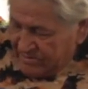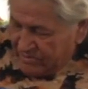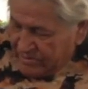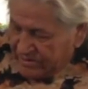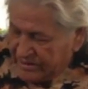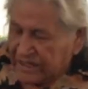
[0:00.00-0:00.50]

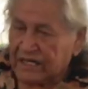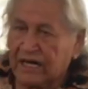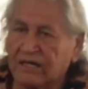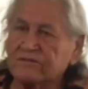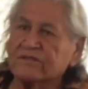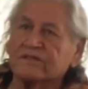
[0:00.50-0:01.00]
We're going to
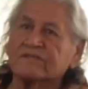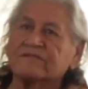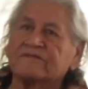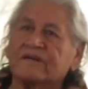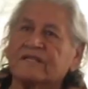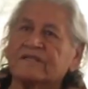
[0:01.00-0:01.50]
count those
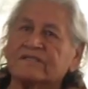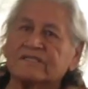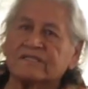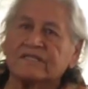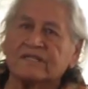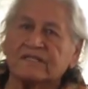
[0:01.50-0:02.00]

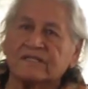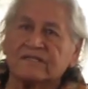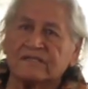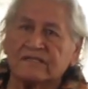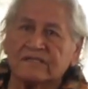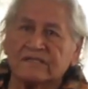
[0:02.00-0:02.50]
feathers,
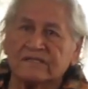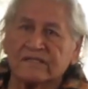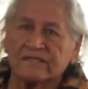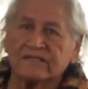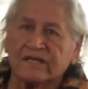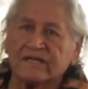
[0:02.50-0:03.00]

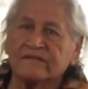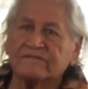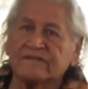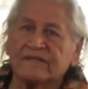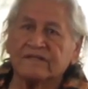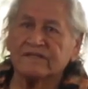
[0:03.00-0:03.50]
the tail
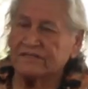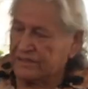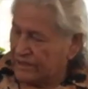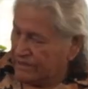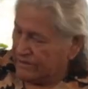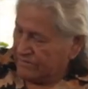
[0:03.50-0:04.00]
feathers
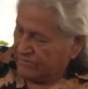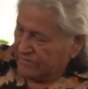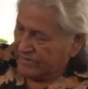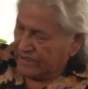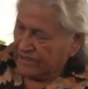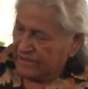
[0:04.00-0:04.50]
and the
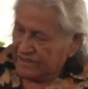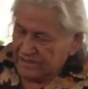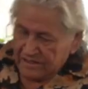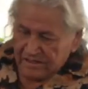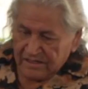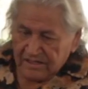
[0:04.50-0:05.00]
wing.
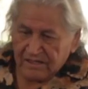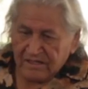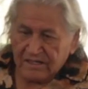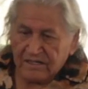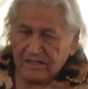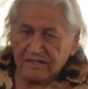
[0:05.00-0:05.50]

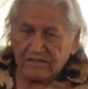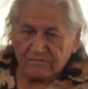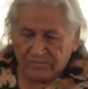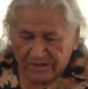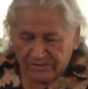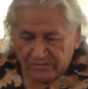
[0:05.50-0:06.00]

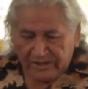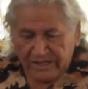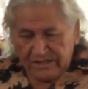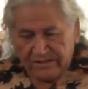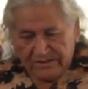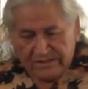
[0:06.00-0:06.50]
But we
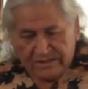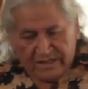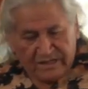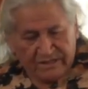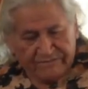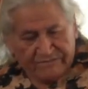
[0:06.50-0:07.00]
need to
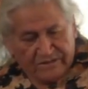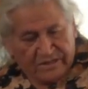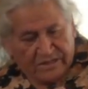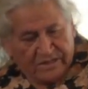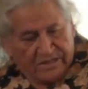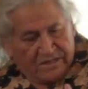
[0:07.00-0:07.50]
save
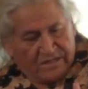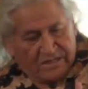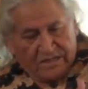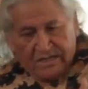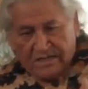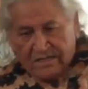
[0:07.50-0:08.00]
the
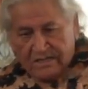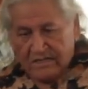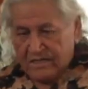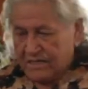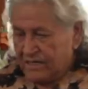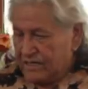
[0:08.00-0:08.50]

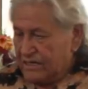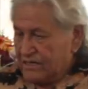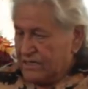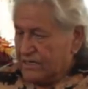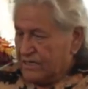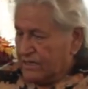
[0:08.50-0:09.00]

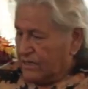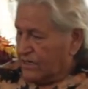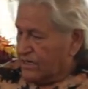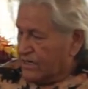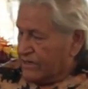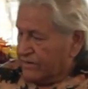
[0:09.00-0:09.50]
the
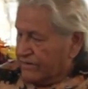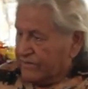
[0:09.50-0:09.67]
long